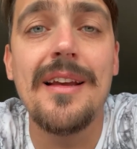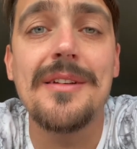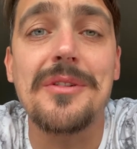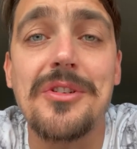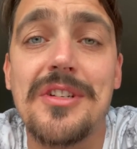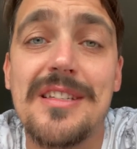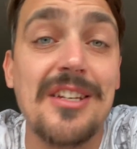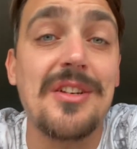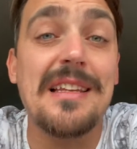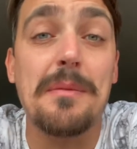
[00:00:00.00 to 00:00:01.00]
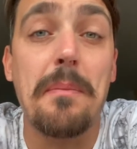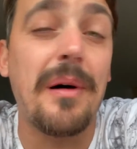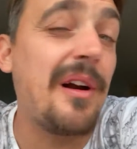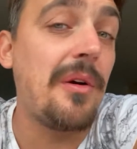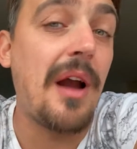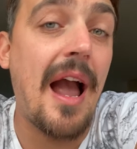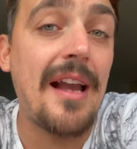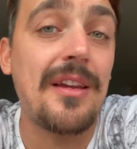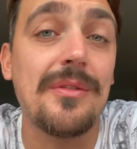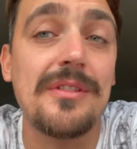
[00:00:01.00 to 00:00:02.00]
So she said you need to
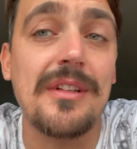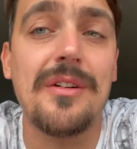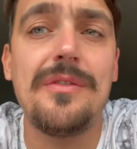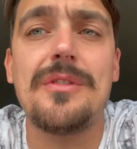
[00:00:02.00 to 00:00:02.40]
biohack yourself.